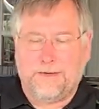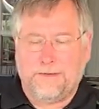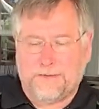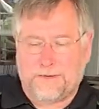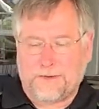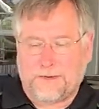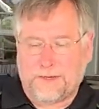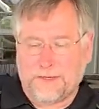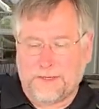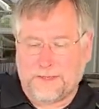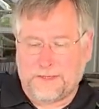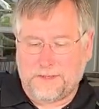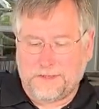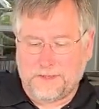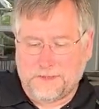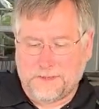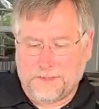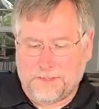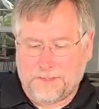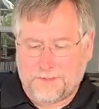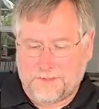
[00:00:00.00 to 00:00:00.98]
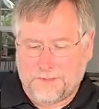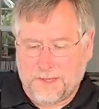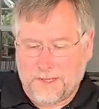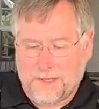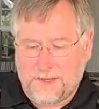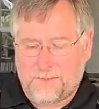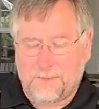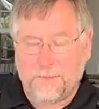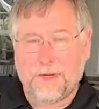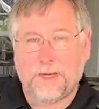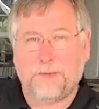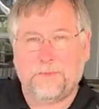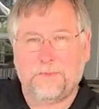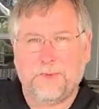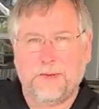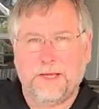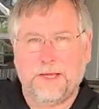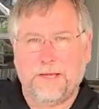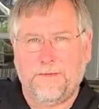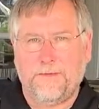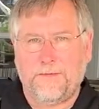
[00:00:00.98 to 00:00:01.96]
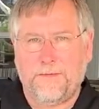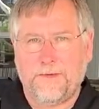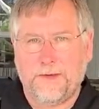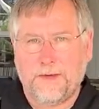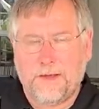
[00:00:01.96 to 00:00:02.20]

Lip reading: We're going to do some pit beef